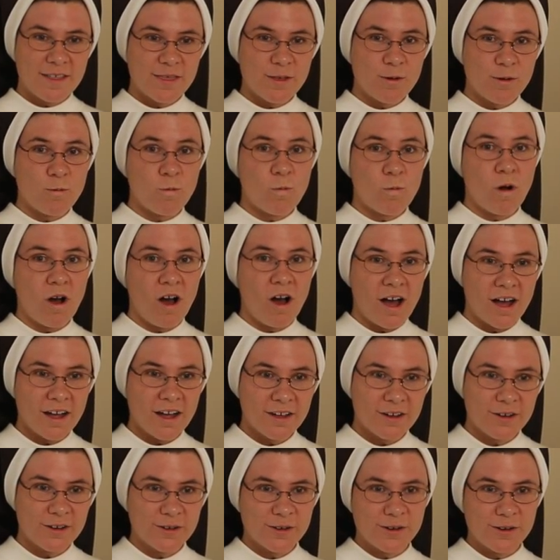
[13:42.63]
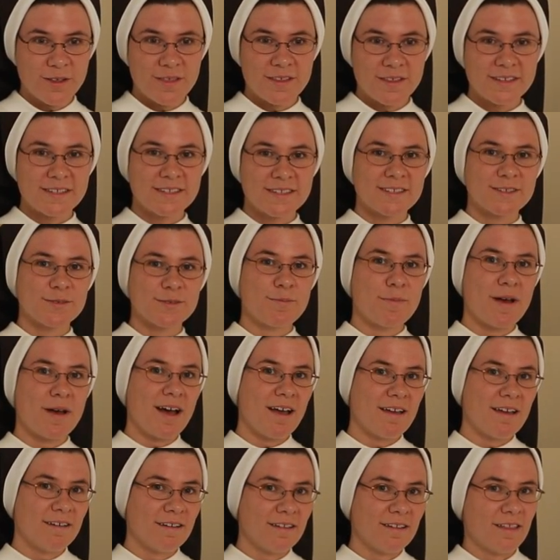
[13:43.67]
the walk or the
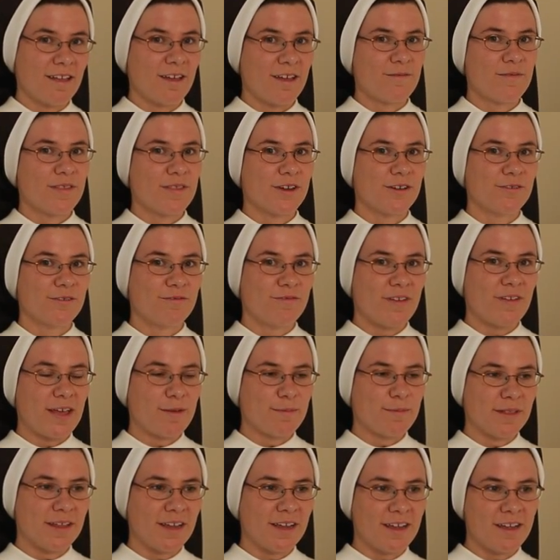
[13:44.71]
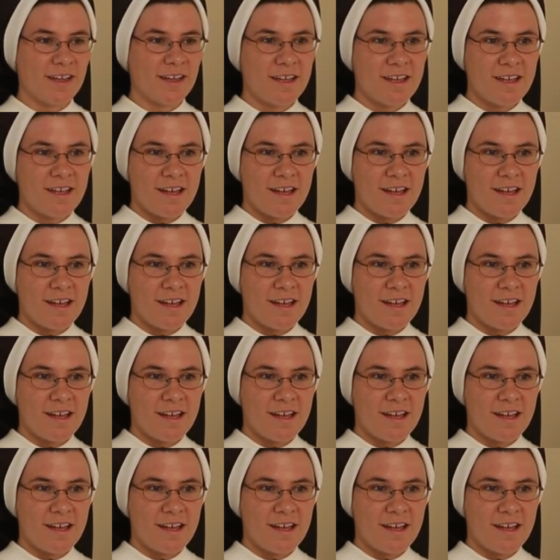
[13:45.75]
smile of their family.